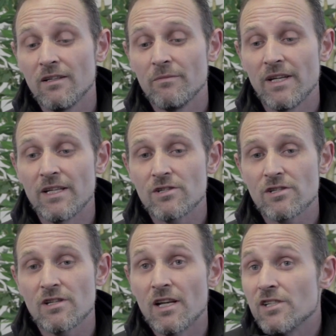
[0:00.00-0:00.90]

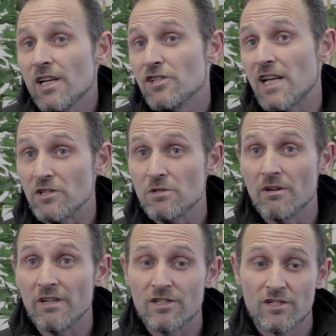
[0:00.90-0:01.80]
It's like you say, a
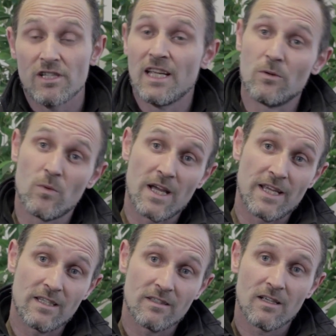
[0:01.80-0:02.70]
sanctuary. It's to get
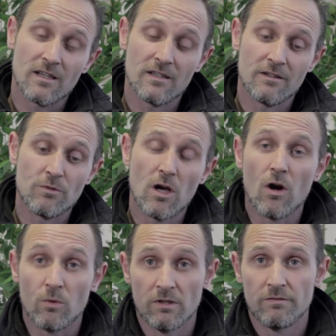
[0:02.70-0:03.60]
away, not
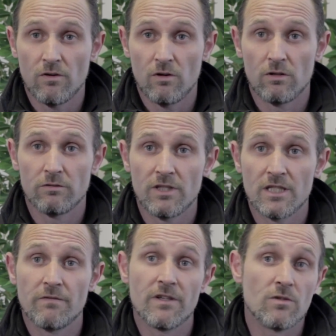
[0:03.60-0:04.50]
only for the
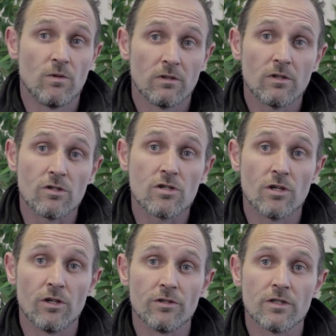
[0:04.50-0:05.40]
individual
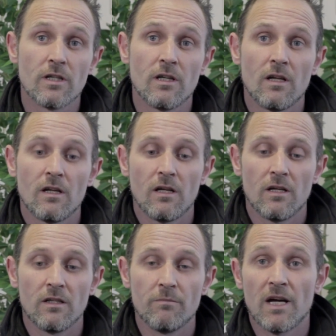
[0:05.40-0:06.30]
concerned,
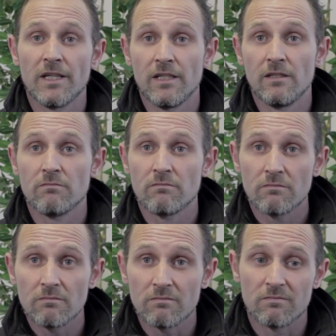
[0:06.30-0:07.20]
i.e.
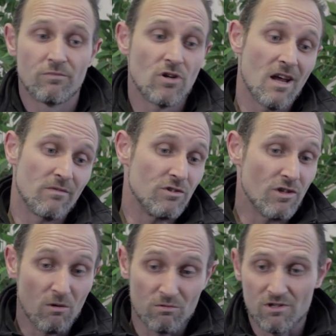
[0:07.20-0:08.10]
Private
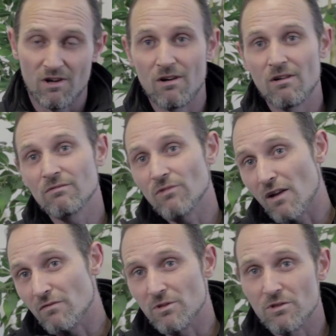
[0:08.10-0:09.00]
Jones or
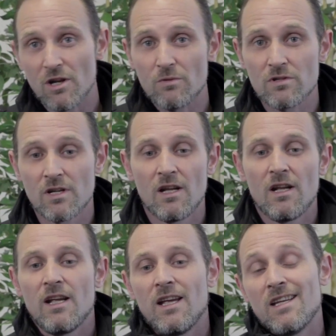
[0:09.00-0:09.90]
Rifleman Jones,
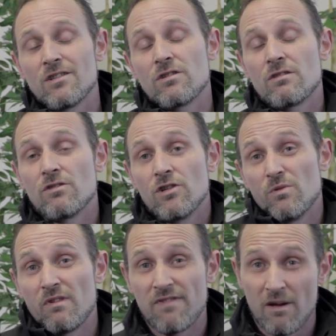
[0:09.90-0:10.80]
it's to do with
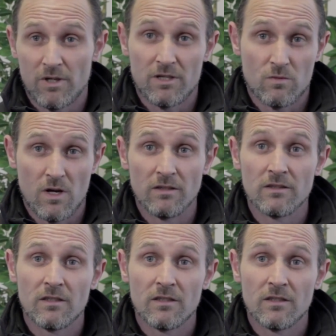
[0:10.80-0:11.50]
the family as well.